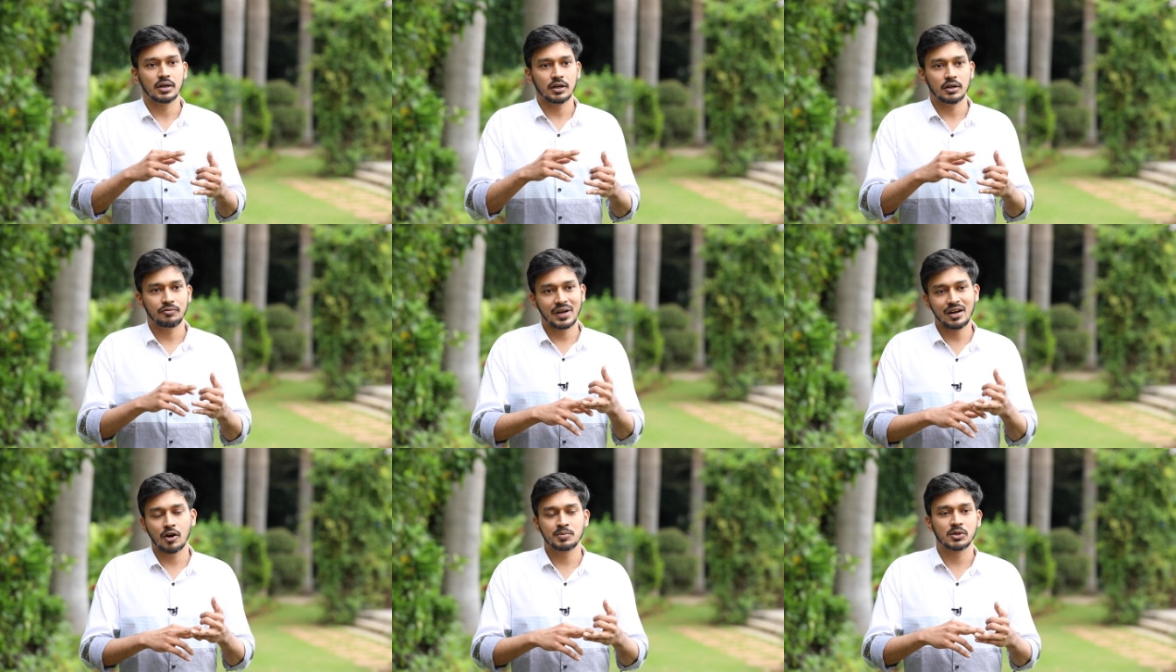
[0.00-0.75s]
uh,
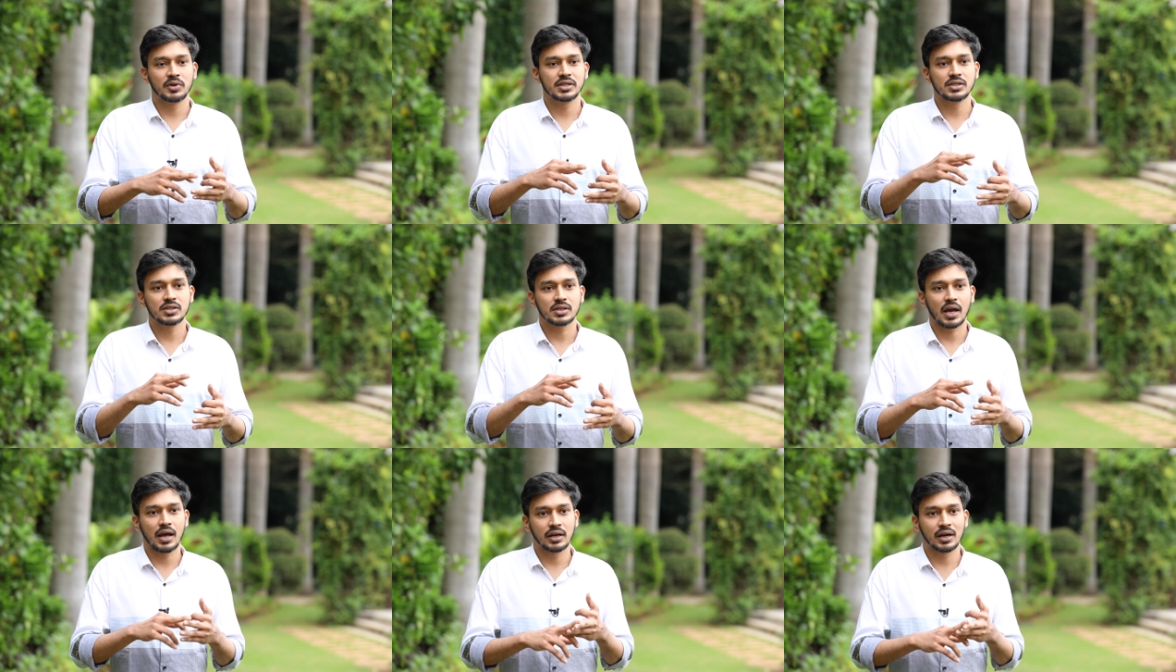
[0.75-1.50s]
field observations
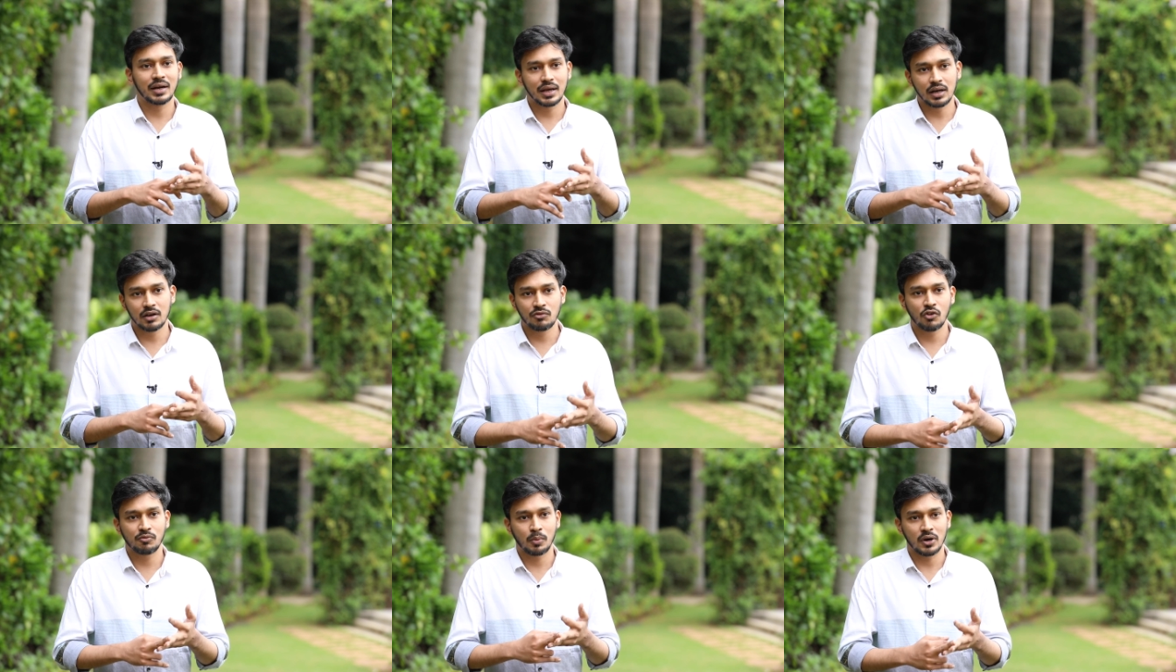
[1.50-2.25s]
and a critical
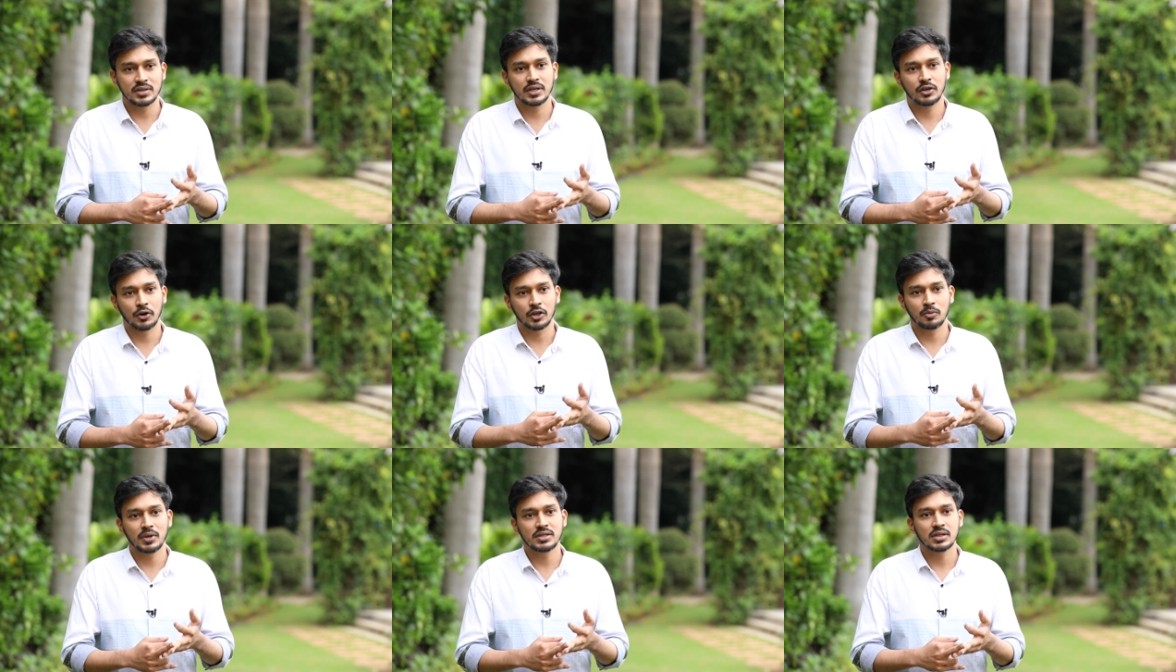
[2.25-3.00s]
review of policy
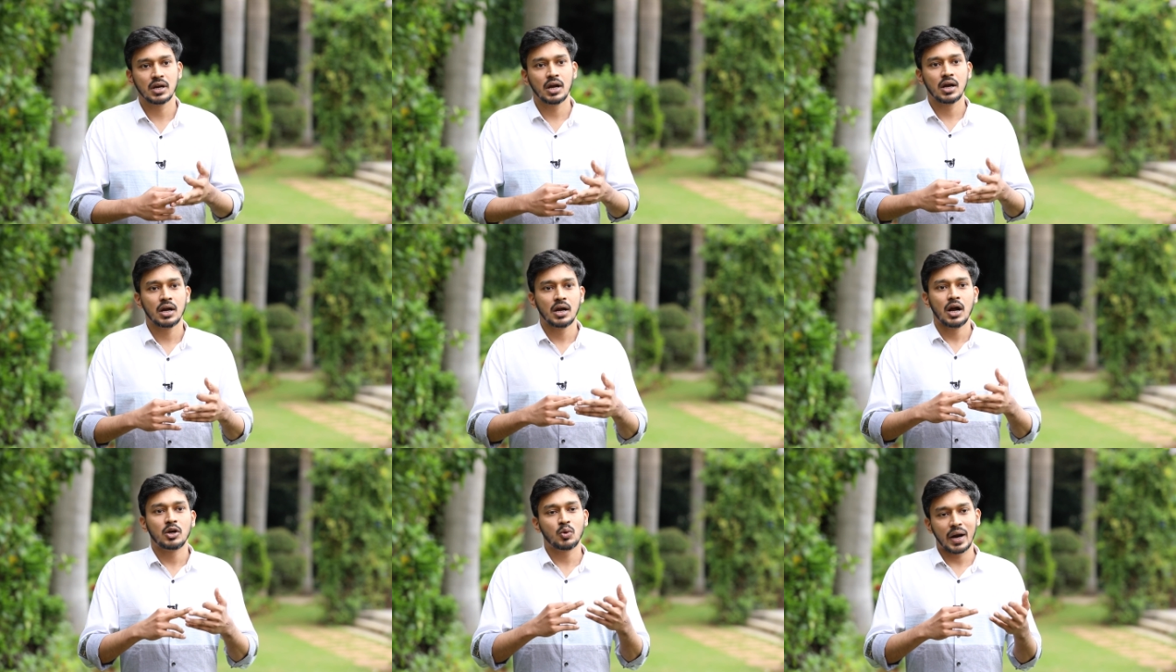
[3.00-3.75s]
documents
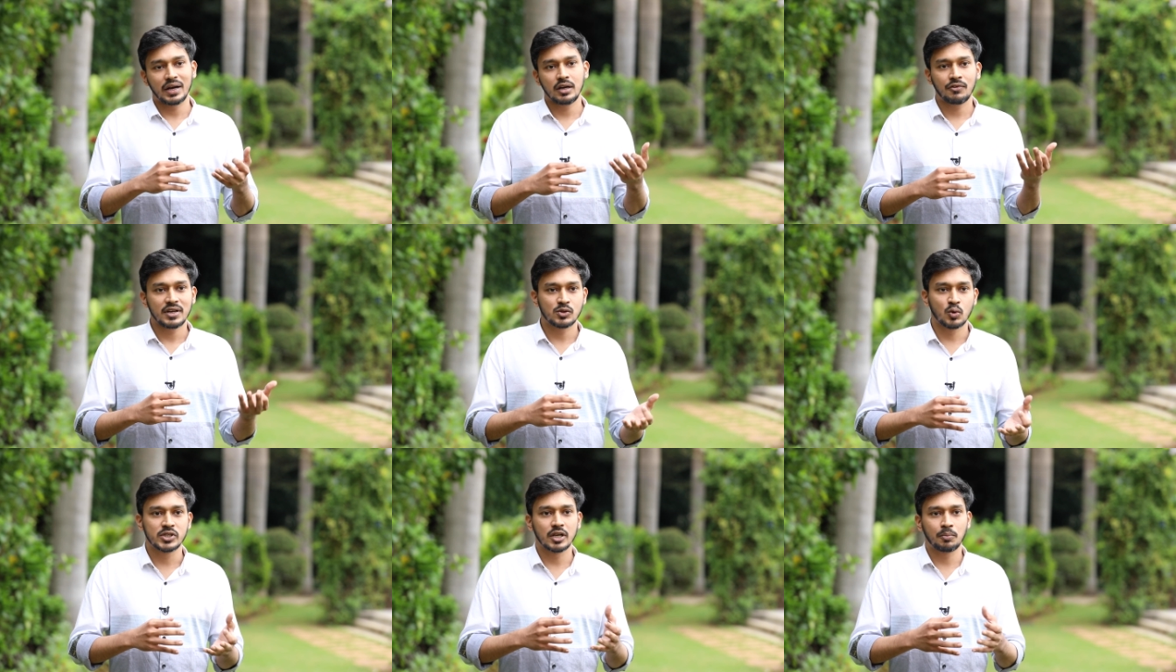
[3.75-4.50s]
to identify
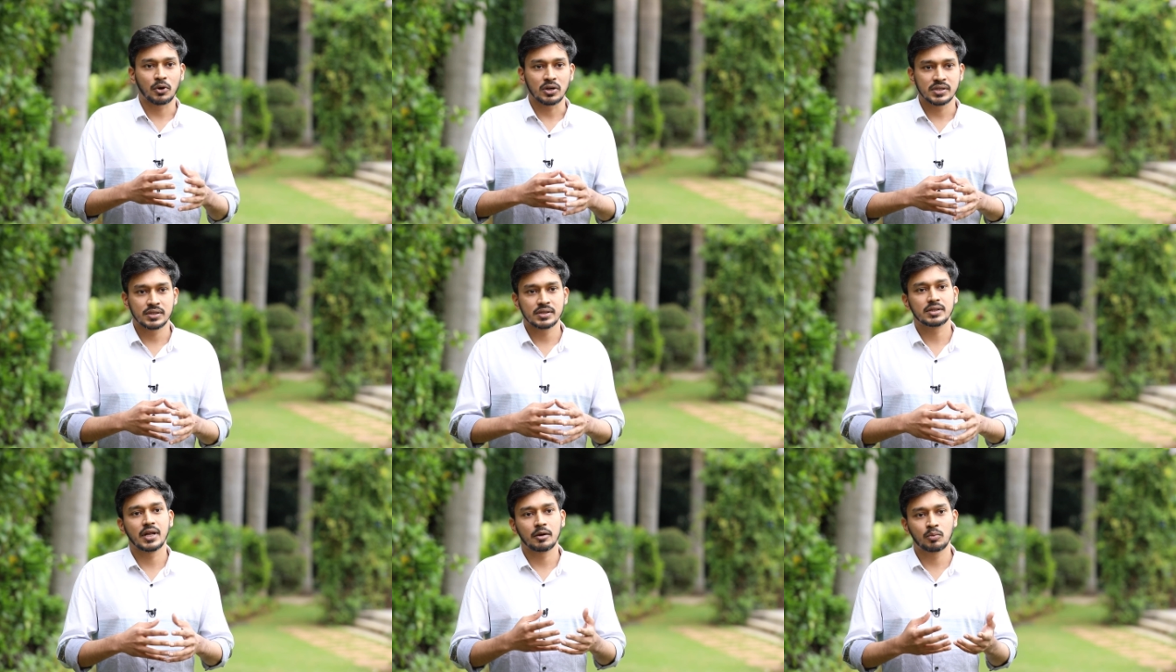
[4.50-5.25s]
social
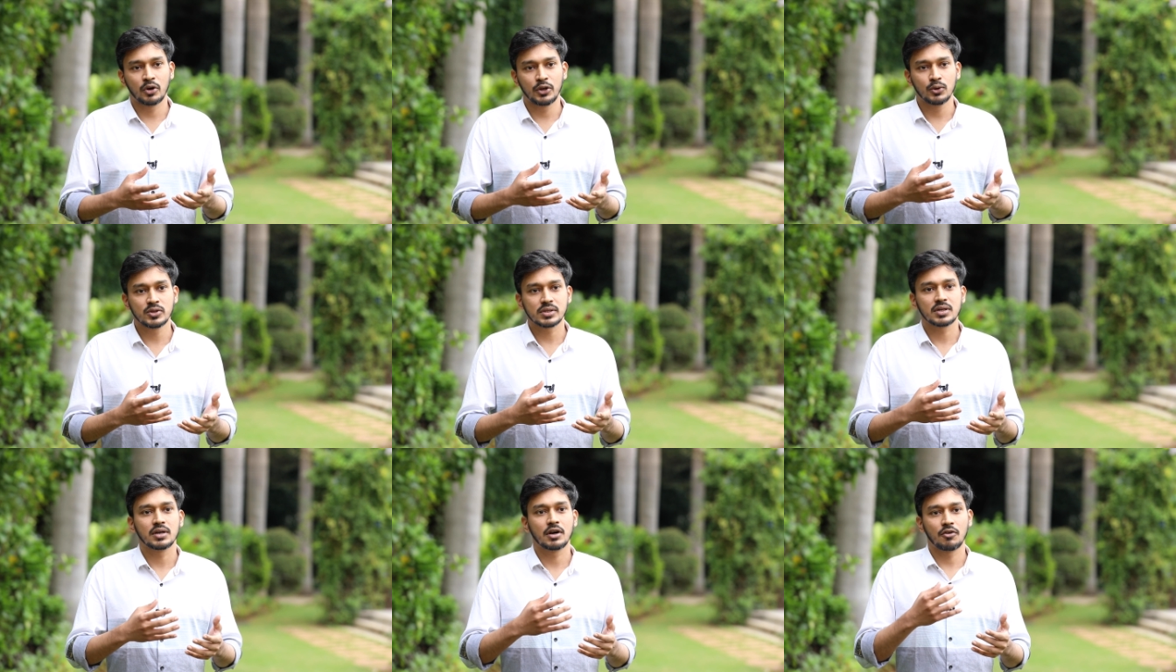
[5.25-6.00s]
processes that produce
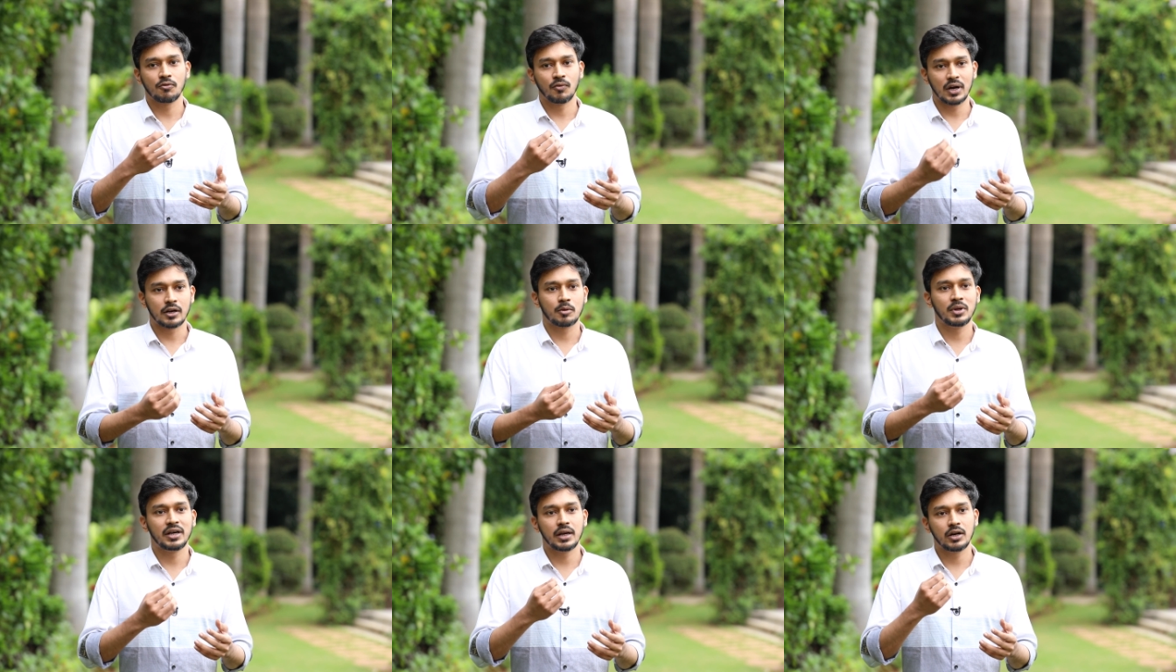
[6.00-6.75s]

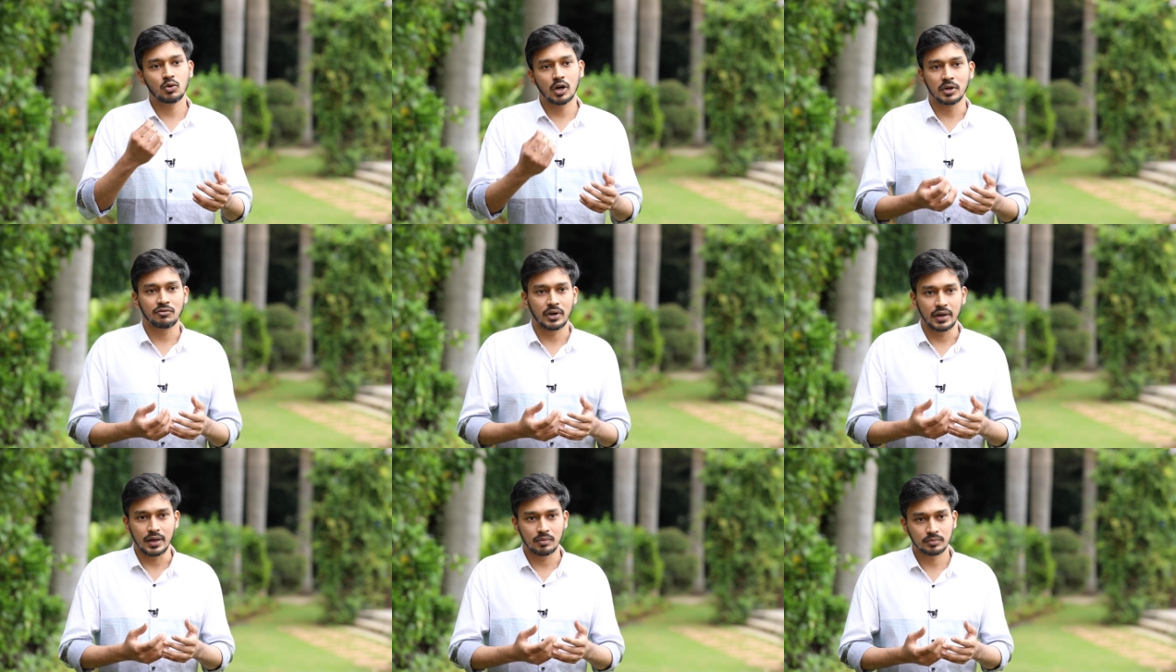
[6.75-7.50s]
vulnerability to urban
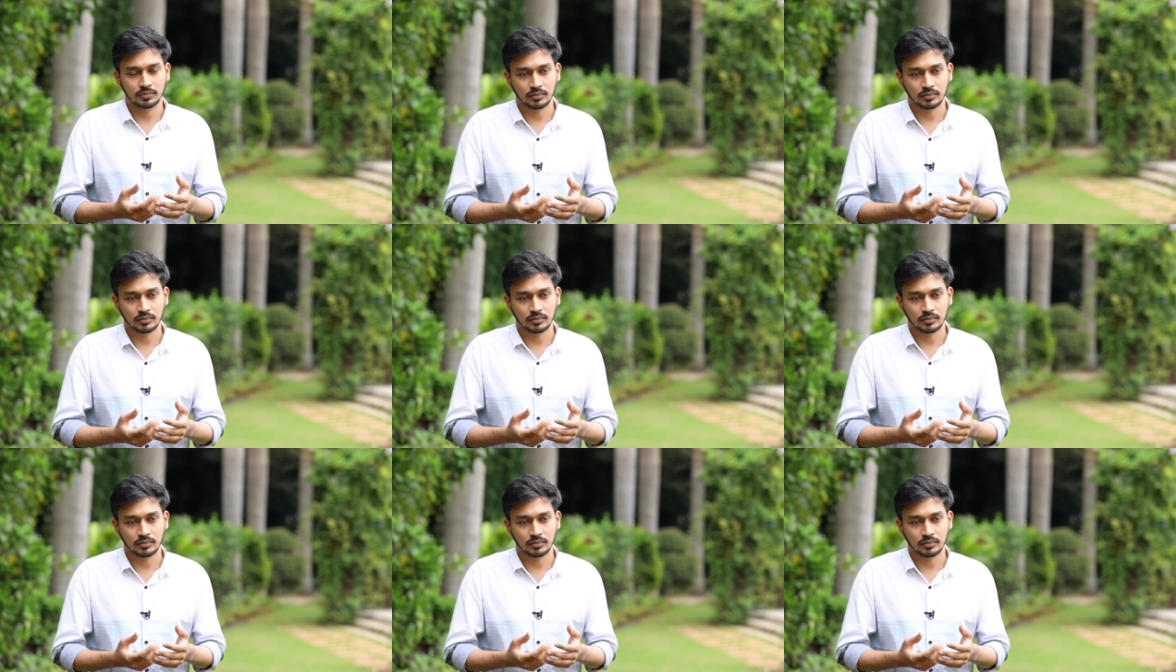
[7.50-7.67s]
flooding.